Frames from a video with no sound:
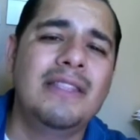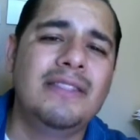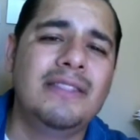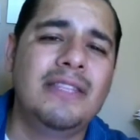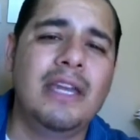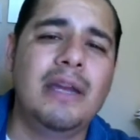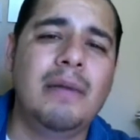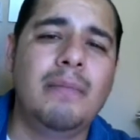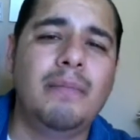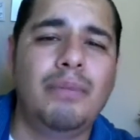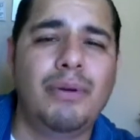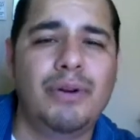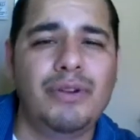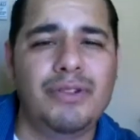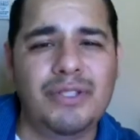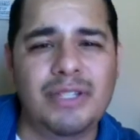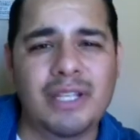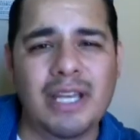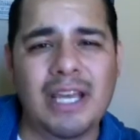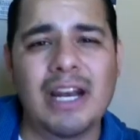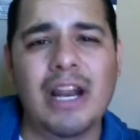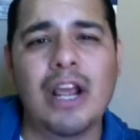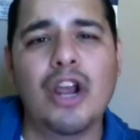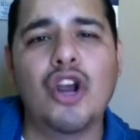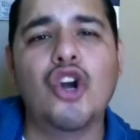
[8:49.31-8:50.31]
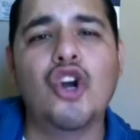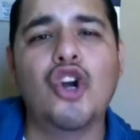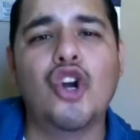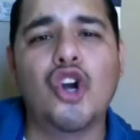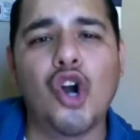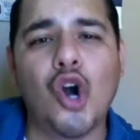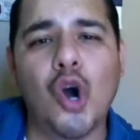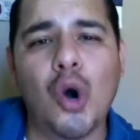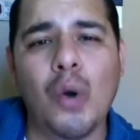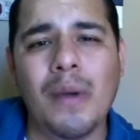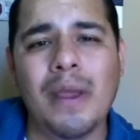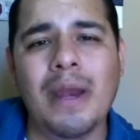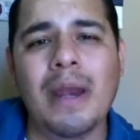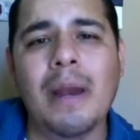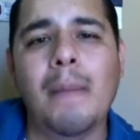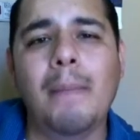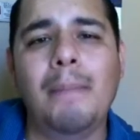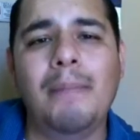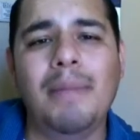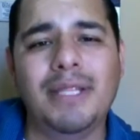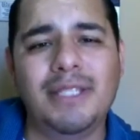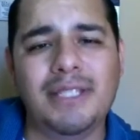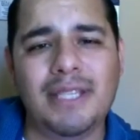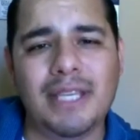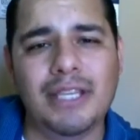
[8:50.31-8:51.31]
10% growing
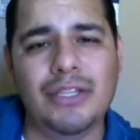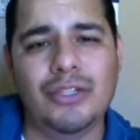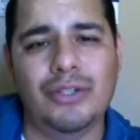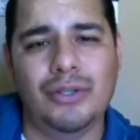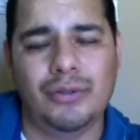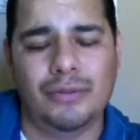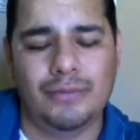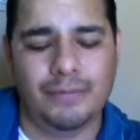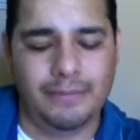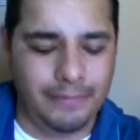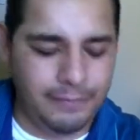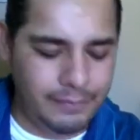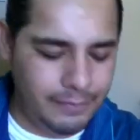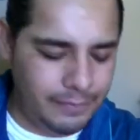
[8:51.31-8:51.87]
potential.